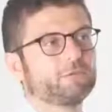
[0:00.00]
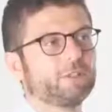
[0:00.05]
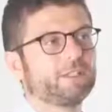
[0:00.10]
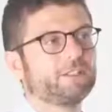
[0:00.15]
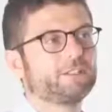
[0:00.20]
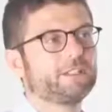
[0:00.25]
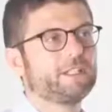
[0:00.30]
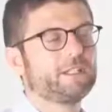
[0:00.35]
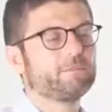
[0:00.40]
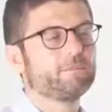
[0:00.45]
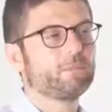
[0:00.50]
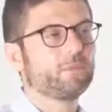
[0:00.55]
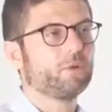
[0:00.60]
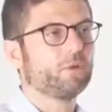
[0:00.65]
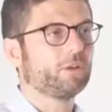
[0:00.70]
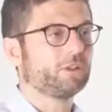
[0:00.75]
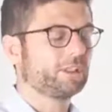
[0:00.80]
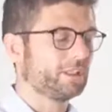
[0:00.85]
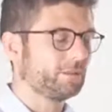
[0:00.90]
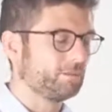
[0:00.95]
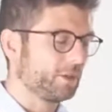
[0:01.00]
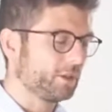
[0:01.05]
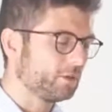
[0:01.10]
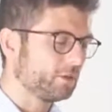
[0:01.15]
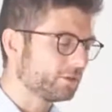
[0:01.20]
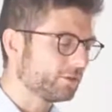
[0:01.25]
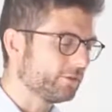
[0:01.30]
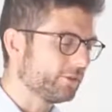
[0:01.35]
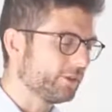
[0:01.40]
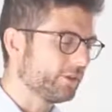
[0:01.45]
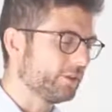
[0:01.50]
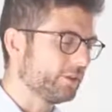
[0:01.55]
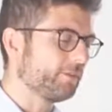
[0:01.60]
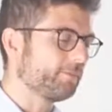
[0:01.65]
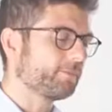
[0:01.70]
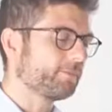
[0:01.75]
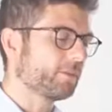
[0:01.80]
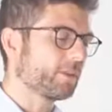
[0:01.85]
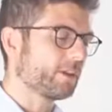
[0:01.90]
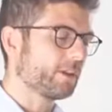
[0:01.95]
were really important because the
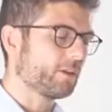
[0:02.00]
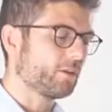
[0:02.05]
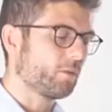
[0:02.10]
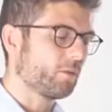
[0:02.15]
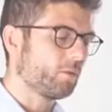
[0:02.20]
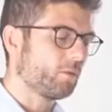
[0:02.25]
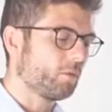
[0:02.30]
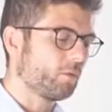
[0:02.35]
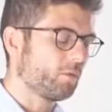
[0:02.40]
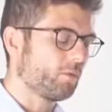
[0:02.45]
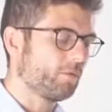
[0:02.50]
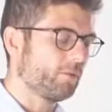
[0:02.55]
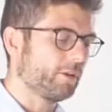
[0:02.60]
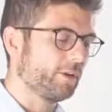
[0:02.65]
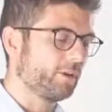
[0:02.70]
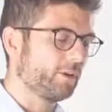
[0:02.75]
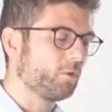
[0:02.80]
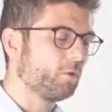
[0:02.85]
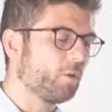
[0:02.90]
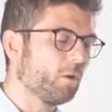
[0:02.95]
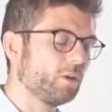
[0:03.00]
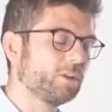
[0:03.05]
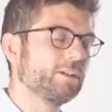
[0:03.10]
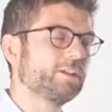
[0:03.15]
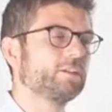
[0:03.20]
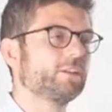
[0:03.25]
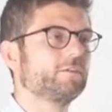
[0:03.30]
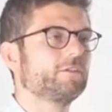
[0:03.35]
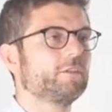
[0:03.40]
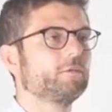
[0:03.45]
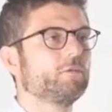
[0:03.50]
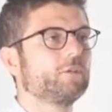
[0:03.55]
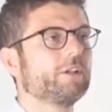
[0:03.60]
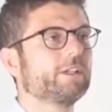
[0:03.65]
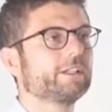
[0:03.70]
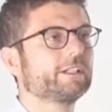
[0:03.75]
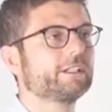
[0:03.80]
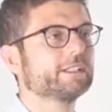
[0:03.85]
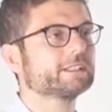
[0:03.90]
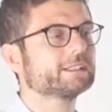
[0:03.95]
quality of the
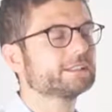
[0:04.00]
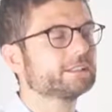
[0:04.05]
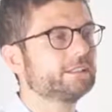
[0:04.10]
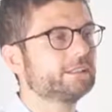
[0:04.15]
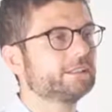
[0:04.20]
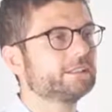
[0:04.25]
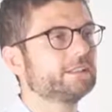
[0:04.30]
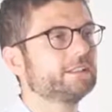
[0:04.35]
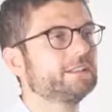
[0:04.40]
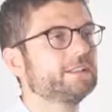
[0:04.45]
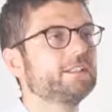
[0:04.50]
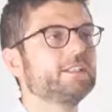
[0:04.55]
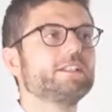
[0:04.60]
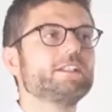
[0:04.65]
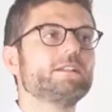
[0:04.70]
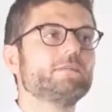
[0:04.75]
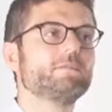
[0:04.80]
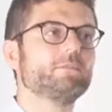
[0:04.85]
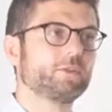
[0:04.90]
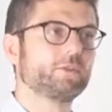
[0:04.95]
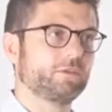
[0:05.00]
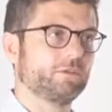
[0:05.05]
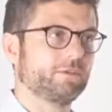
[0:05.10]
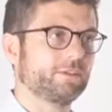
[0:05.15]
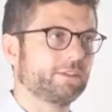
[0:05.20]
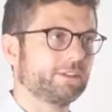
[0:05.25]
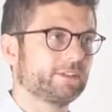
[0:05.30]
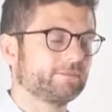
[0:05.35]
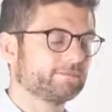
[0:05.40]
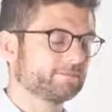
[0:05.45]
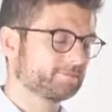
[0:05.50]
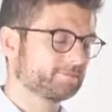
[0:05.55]
workers certainly improved.